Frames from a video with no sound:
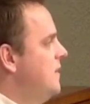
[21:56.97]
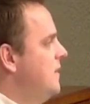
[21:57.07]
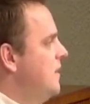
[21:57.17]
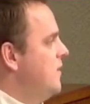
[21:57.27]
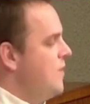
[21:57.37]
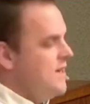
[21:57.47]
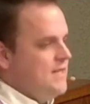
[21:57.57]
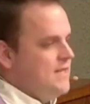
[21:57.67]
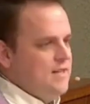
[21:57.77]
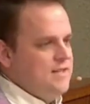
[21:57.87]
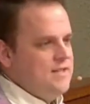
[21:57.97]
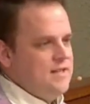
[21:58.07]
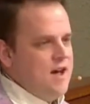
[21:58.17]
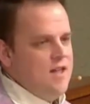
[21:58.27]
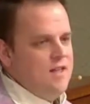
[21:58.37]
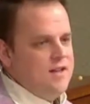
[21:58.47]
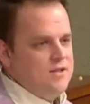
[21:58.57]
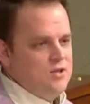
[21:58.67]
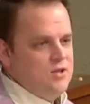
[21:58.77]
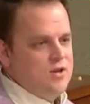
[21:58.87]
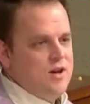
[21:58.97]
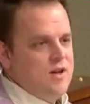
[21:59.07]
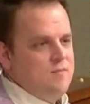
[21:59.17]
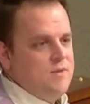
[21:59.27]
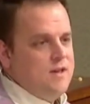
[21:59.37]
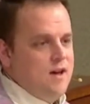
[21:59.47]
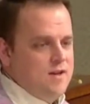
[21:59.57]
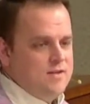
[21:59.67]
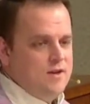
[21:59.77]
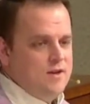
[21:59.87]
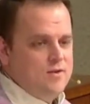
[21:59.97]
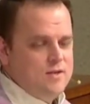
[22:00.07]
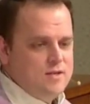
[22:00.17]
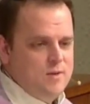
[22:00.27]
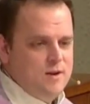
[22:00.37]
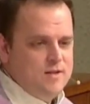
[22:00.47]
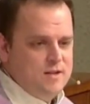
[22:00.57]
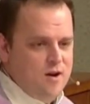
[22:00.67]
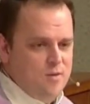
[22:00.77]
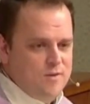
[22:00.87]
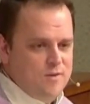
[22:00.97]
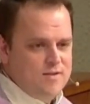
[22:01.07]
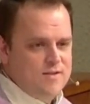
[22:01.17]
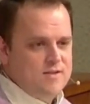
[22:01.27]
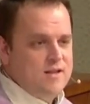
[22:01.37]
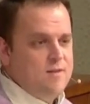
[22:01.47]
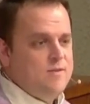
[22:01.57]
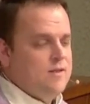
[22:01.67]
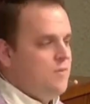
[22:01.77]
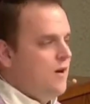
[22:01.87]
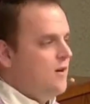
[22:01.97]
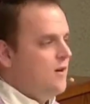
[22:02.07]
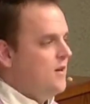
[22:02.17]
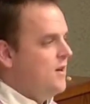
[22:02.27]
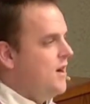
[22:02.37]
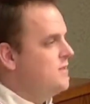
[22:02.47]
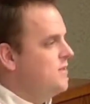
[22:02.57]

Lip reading: and the residents did not like to look on it because those experiencing homelessness slept in the park at night so